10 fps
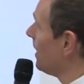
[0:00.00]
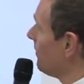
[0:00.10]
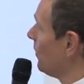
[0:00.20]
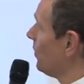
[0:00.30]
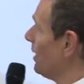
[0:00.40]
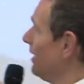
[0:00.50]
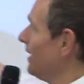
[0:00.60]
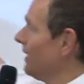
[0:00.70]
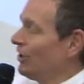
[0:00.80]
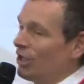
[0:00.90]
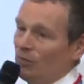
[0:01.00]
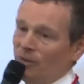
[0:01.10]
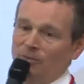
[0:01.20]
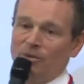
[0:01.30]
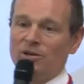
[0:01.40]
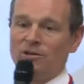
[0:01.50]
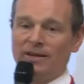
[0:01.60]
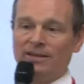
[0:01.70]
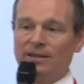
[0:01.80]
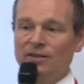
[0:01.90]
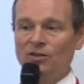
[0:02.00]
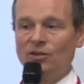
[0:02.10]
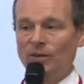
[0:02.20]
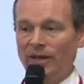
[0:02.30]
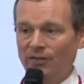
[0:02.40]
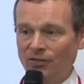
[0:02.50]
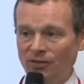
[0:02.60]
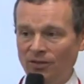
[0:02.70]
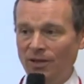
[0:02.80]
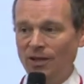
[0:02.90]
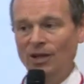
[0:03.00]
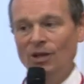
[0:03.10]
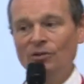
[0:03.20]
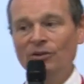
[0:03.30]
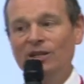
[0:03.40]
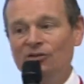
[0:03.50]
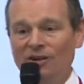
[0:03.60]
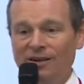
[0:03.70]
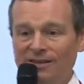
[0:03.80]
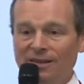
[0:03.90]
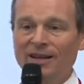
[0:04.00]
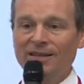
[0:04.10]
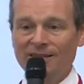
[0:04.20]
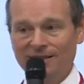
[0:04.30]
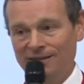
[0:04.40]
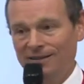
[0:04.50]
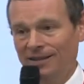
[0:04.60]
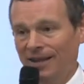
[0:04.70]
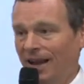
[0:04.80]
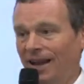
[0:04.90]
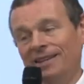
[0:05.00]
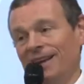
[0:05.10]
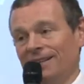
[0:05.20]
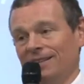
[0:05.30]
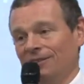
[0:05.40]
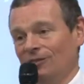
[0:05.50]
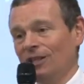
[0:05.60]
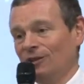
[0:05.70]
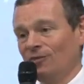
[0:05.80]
But clearly genuine progress since 2000. Three drugs licensed and active in a